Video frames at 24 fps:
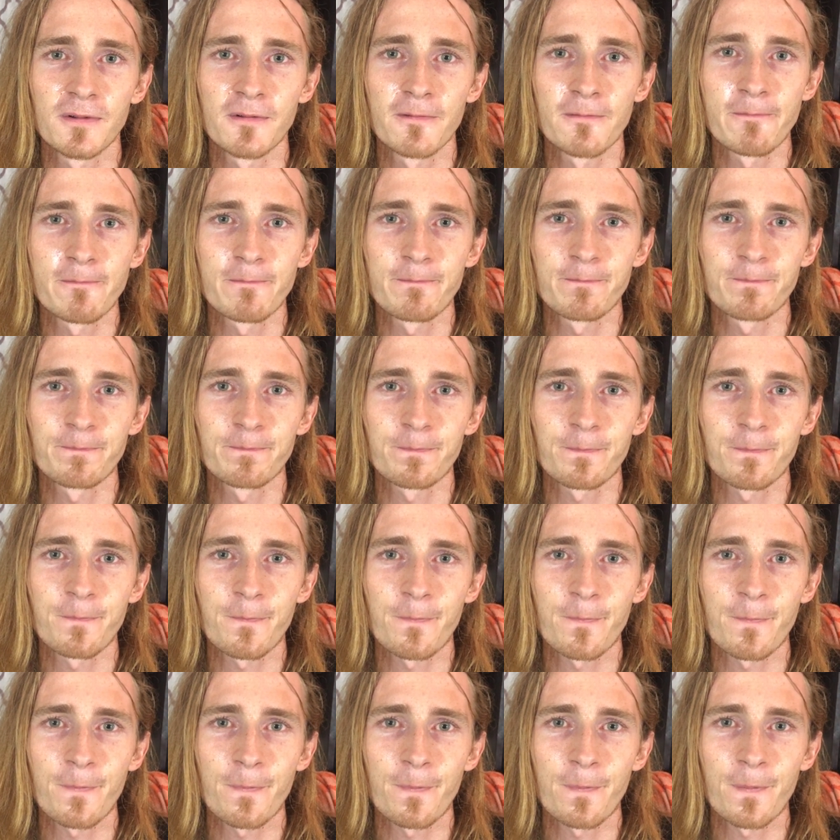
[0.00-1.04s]

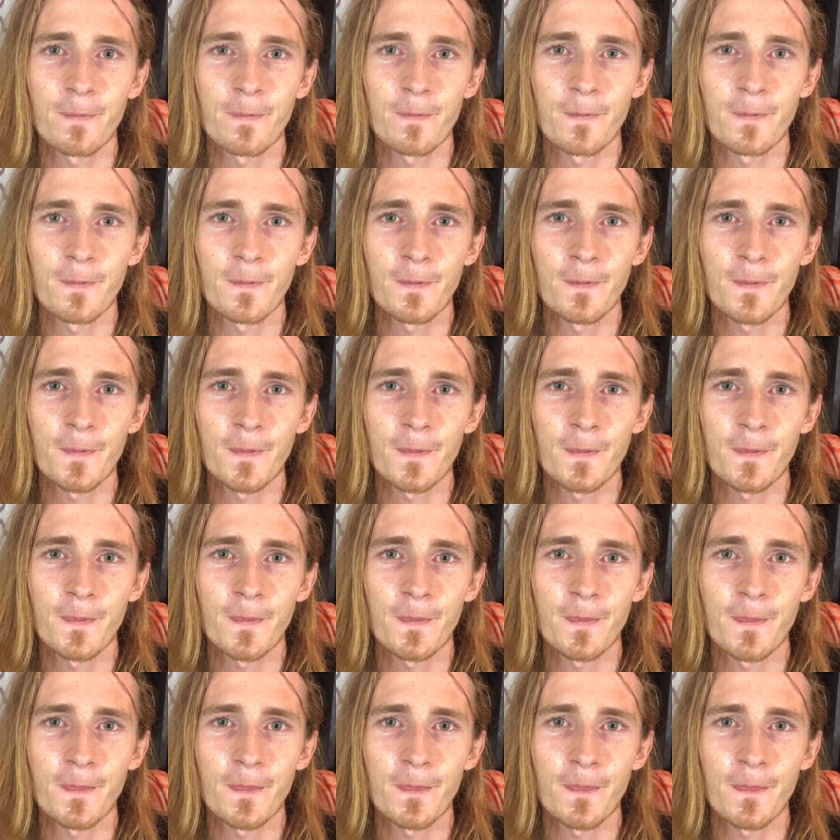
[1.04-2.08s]

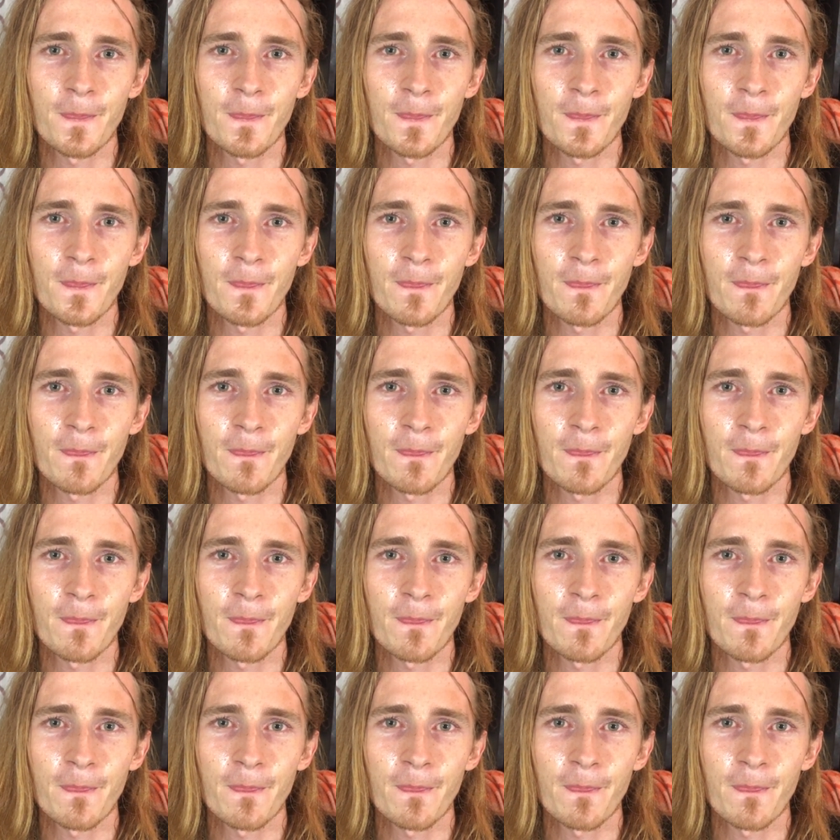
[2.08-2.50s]
Nothing is said.